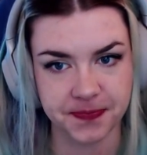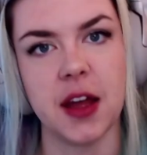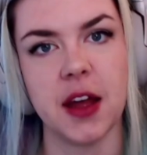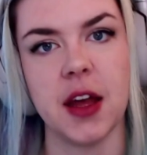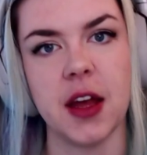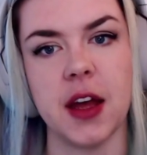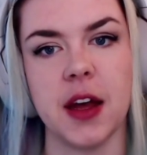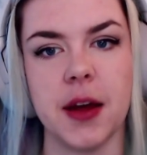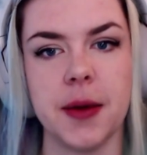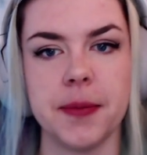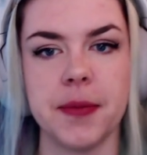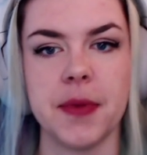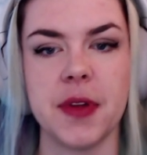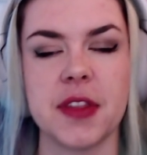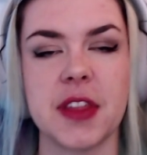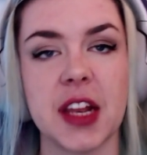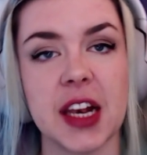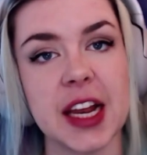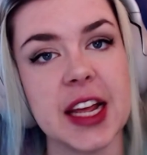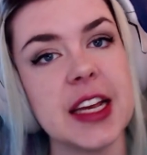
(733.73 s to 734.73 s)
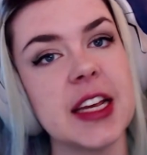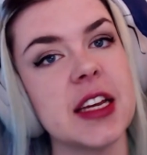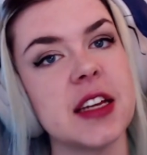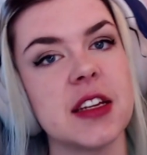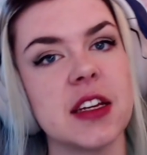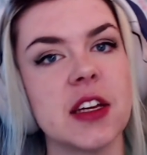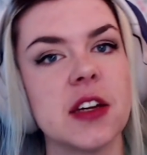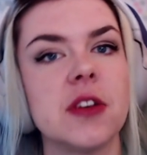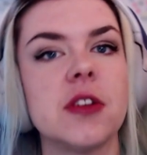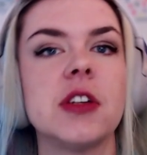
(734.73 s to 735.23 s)
The link
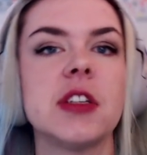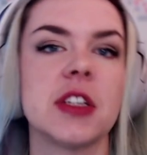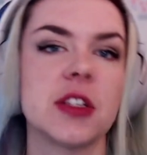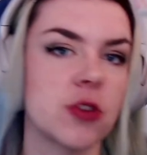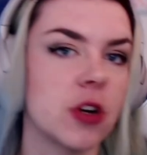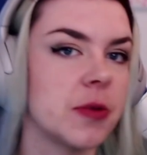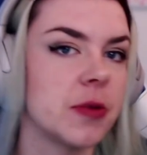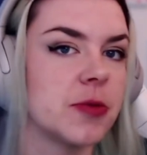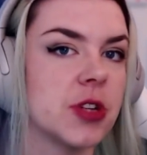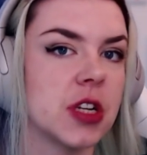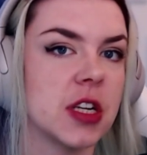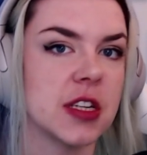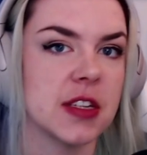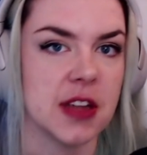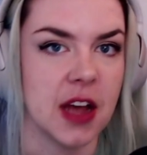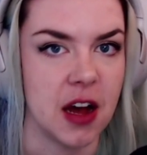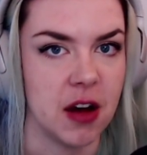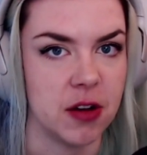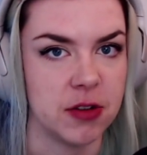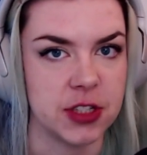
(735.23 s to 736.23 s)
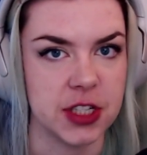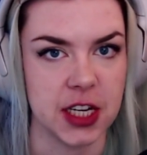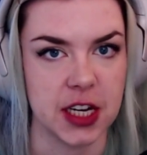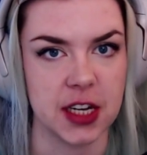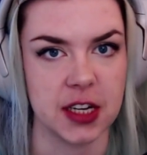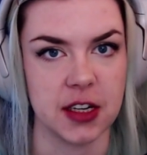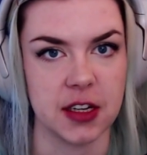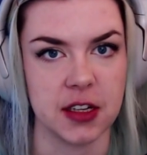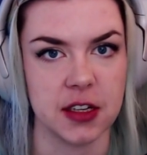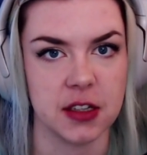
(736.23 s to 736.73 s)
in your description is
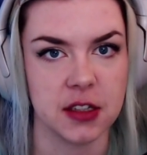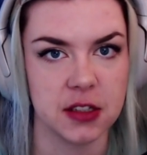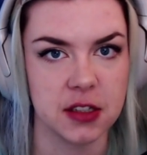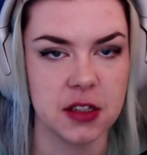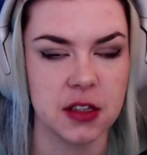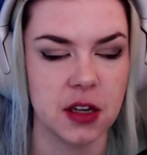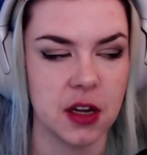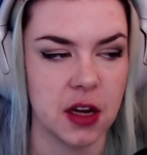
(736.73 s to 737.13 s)
outdated.